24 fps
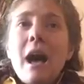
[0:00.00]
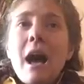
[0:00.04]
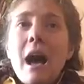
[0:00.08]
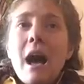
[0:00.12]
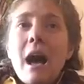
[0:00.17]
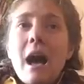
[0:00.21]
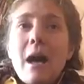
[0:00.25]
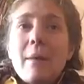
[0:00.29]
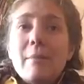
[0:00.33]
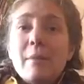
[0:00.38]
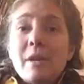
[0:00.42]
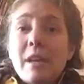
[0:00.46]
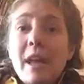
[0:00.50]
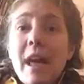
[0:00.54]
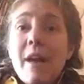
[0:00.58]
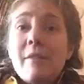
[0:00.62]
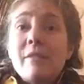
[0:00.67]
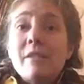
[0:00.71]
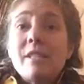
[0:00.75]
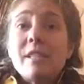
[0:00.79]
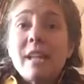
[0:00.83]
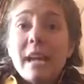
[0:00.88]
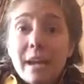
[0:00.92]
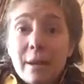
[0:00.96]
I'm going to
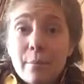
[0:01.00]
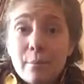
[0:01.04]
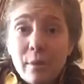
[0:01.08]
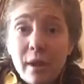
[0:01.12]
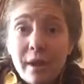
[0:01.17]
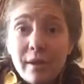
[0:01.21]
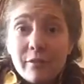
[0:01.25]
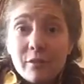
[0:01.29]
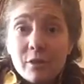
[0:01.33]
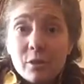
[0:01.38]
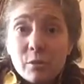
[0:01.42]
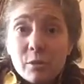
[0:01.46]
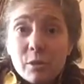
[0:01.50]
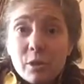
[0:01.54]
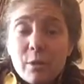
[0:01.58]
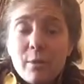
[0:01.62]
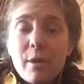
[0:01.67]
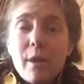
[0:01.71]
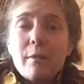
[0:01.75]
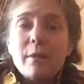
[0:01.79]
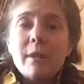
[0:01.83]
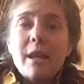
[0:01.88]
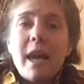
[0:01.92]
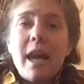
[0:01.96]
have a second breakfast, which I'll
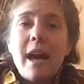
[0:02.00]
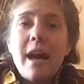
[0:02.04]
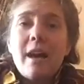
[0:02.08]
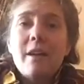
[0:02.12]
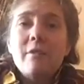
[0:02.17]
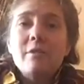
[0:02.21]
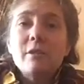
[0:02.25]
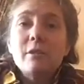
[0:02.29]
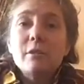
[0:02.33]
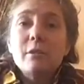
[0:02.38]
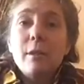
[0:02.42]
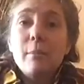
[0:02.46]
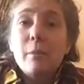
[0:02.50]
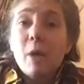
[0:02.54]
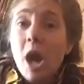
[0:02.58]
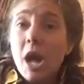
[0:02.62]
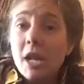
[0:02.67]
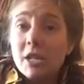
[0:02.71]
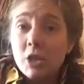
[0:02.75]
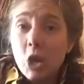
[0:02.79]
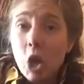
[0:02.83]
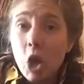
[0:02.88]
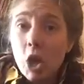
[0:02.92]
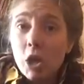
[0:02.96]
probably have a couple
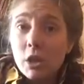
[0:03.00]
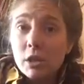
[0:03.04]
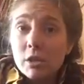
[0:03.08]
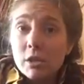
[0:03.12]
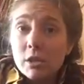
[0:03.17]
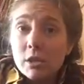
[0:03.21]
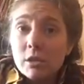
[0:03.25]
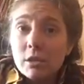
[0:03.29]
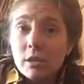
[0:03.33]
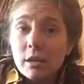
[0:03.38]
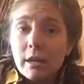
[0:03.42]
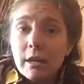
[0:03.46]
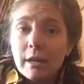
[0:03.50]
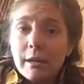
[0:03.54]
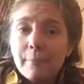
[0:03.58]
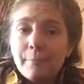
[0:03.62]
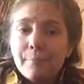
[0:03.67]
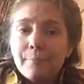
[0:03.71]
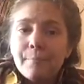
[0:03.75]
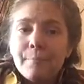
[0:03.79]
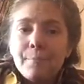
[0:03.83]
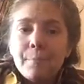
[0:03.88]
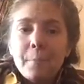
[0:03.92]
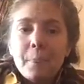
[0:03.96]
hot dogs,
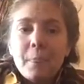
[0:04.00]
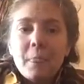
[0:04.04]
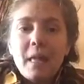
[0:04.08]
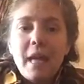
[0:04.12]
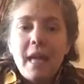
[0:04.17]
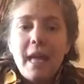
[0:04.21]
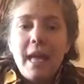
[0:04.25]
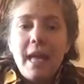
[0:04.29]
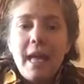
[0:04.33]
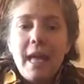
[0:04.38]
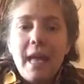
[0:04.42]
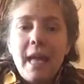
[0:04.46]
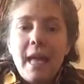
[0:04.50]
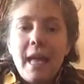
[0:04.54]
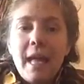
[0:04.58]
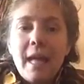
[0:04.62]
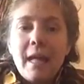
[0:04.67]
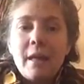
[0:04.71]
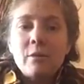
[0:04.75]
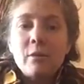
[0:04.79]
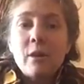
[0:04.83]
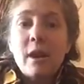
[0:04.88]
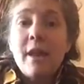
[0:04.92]
and